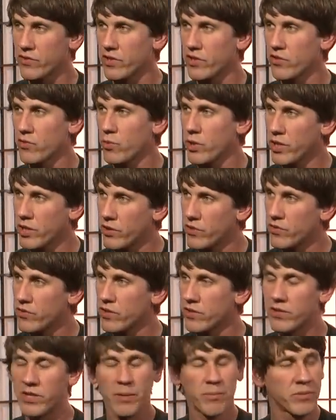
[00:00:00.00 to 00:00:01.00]
They just want to use
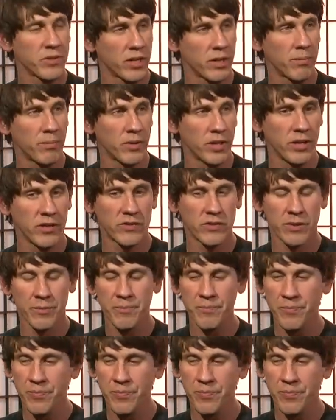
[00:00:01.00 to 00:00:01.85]
the tips at a place.